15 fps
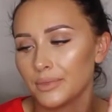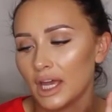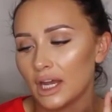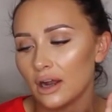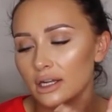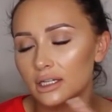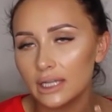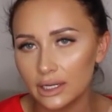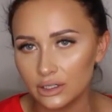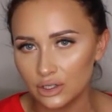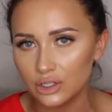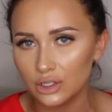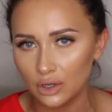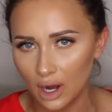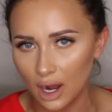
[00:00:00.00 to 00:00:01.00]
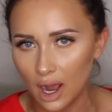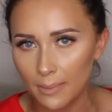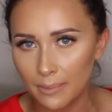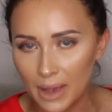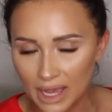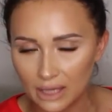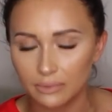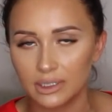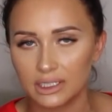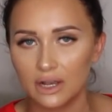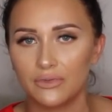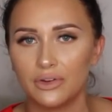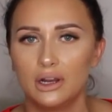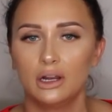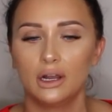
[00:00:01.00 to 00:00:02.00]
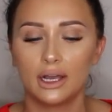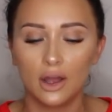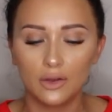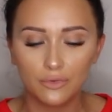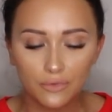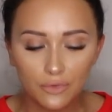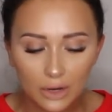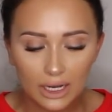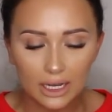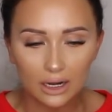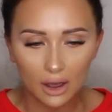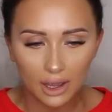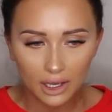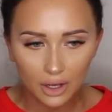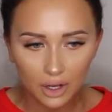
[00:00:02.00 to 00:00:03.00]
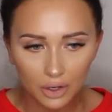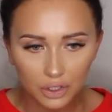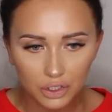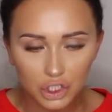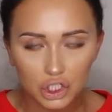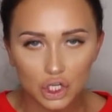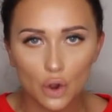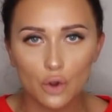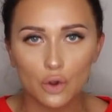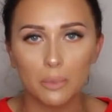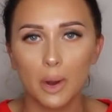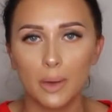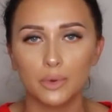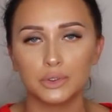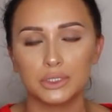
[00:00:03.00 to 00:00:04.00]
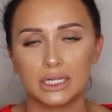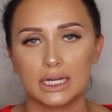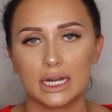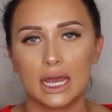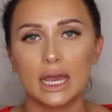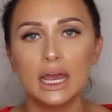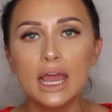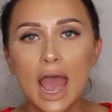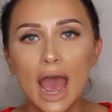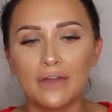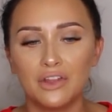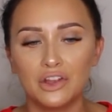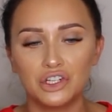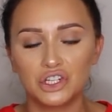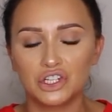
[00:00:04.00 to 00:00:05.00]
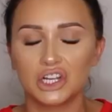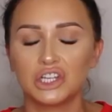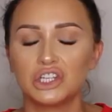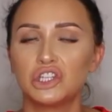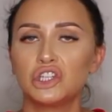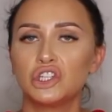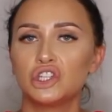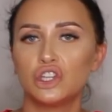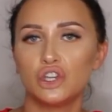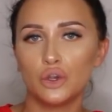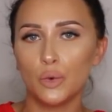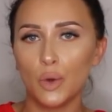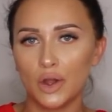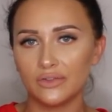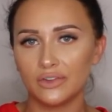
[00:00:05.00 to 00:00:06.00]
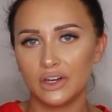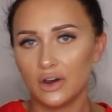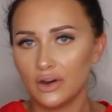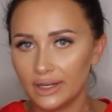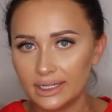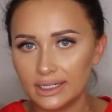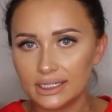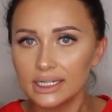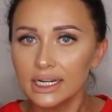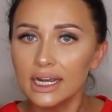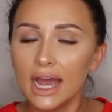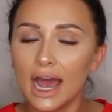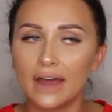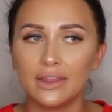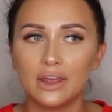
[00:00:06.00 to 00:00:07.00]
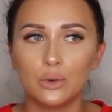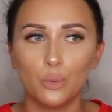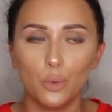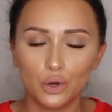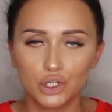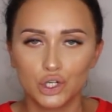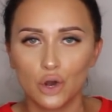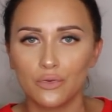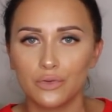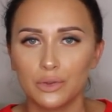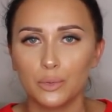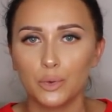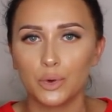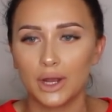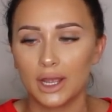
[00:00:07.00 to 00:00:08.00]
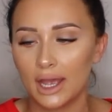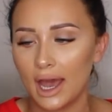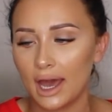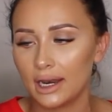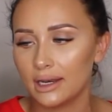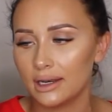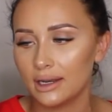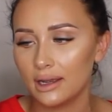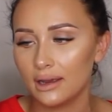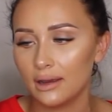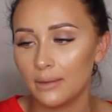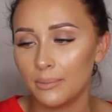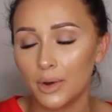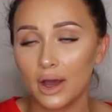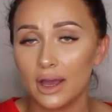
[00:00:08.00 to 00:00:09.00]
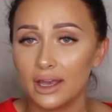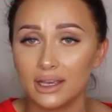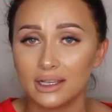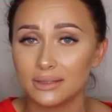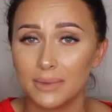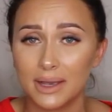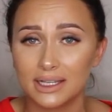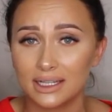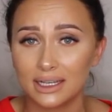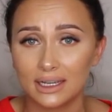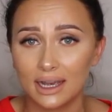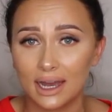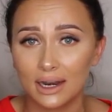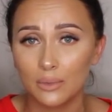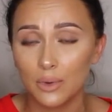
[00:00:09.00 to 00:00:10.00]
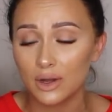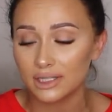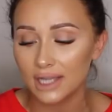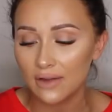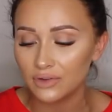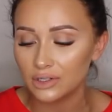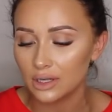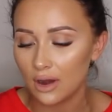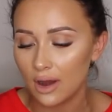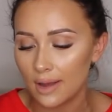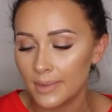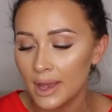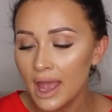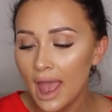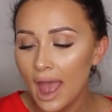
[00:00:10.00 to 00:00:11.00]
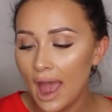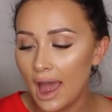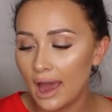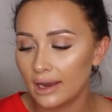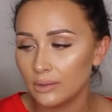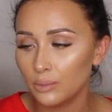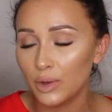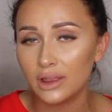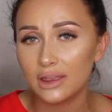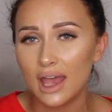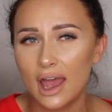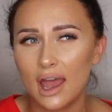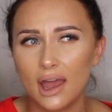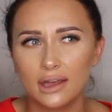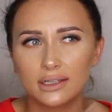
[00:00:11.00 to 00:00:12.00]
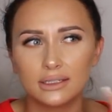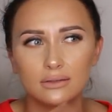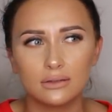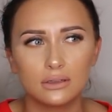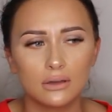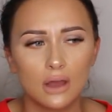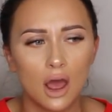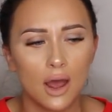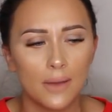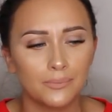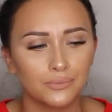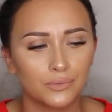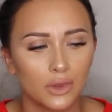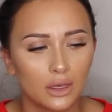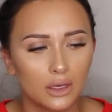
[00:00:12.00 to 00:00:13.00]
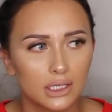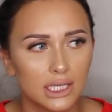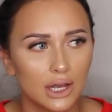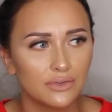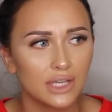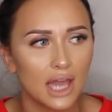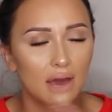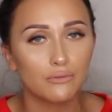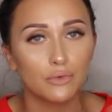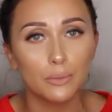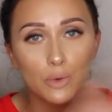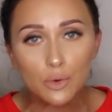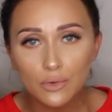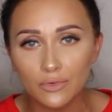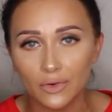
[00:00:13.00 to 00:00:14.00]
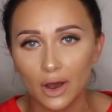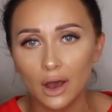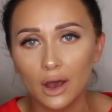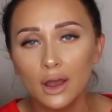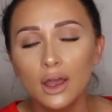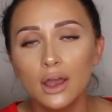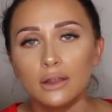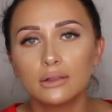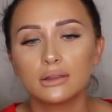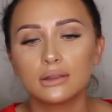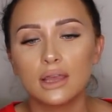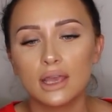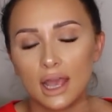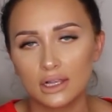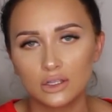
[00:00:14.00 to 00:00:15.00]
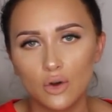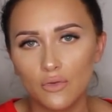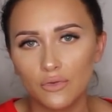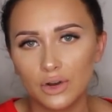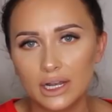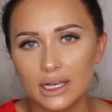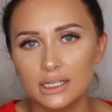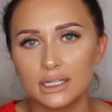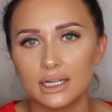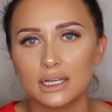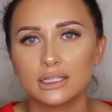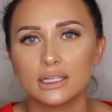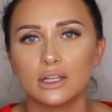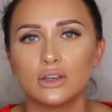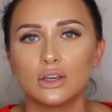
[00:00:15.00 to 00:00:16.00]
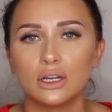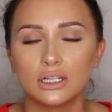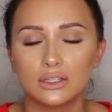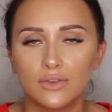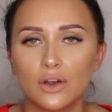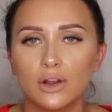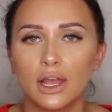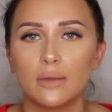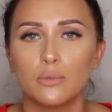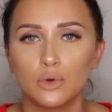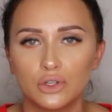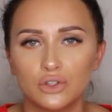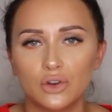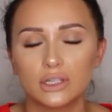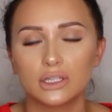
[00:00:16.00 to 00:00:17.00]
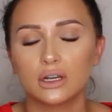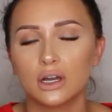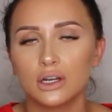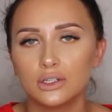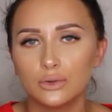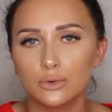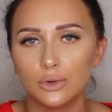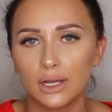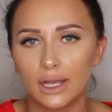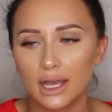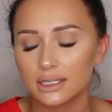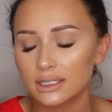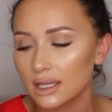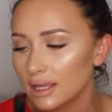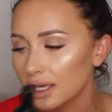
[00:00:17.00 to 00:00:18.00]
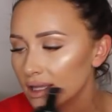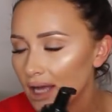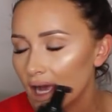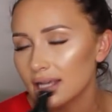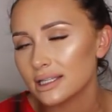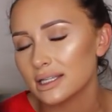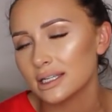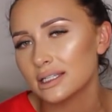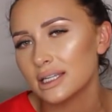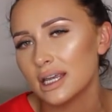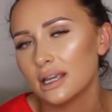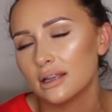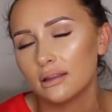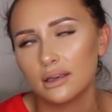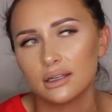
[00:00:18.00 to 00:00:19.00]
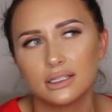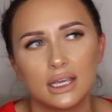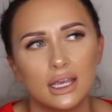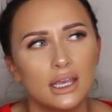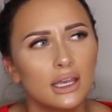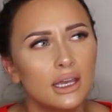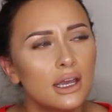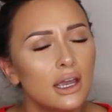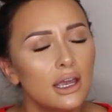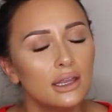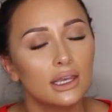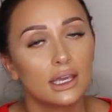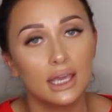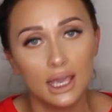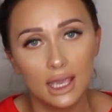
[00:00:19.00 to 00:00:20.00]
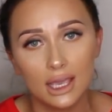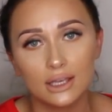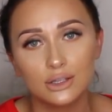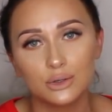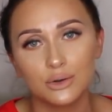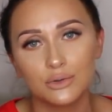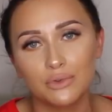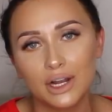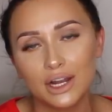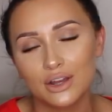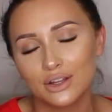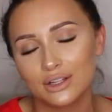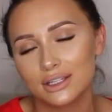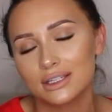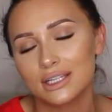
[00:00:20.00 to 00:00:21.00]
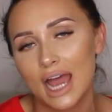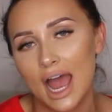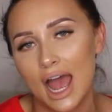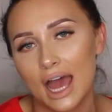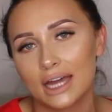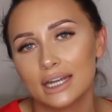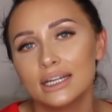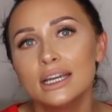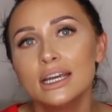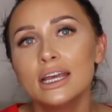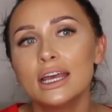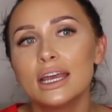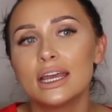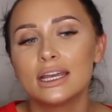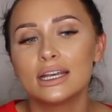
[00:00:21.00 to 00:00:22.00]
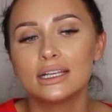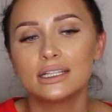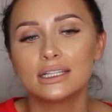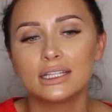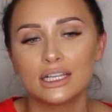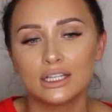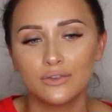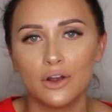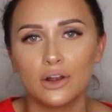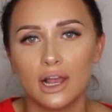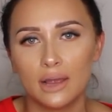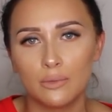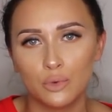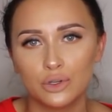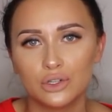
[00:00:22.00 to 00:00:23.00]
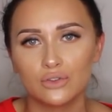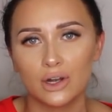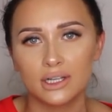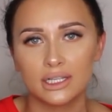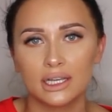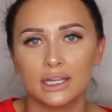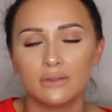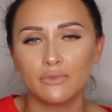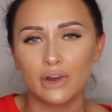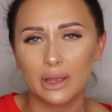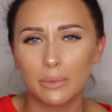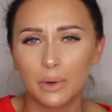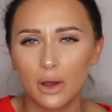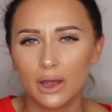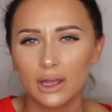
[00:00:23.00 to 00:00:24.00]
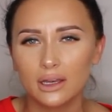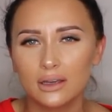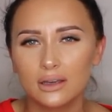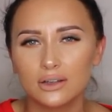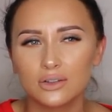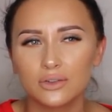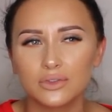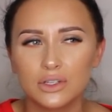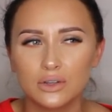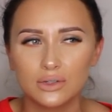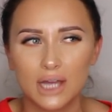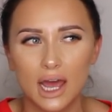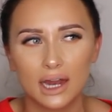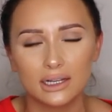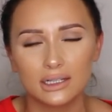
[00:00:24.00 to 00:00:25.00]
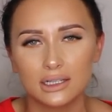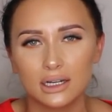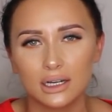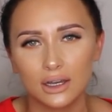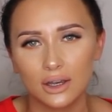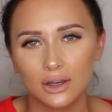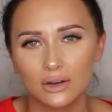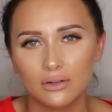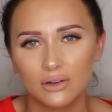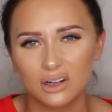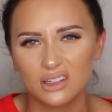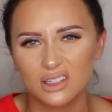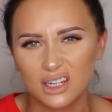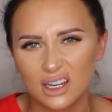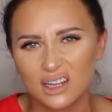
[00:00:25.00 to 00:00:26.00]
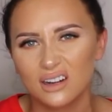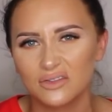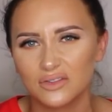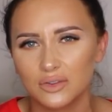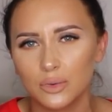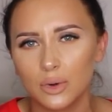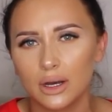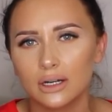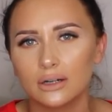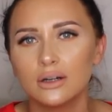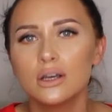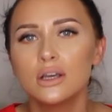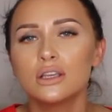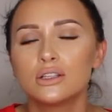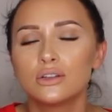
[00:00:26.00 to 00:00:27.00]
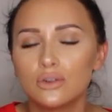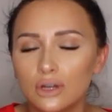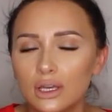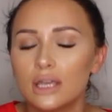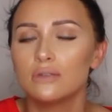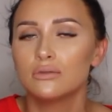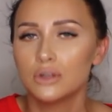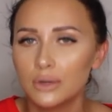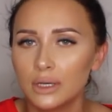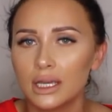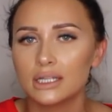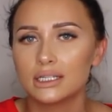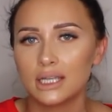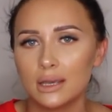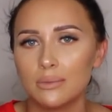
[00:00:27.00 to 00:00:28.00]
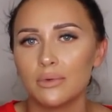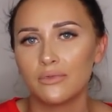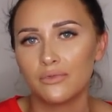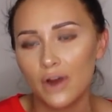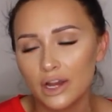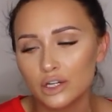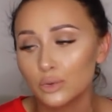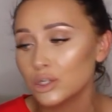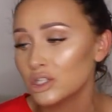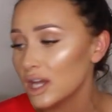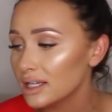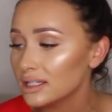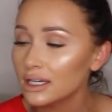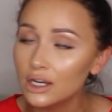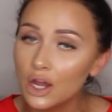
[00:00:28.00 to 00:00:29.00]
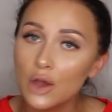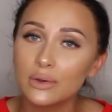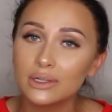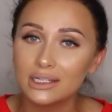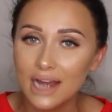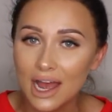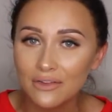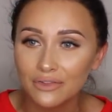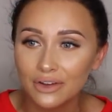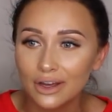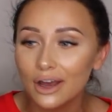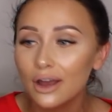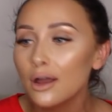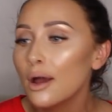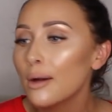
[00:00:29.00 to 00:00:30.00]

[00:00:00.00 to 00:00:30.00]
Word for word: and I literally do, like I bathe myself in it. Like I fully like soak my body in it and then just like stew overnight and then wash it off in the morning. And But it is amazing and it works every time. And with their um, self-tan remover, that gets off really easily because then you can exfoliate, moisturise and kind of do it all again. So I think that is the tea, the tea, the key to a really good tan is exfoliate, moisturising and then reapplying because obviously your tan is going to go crusty after a while. So you've got to keep doing it to keep it fresh, which yes I know is an effort,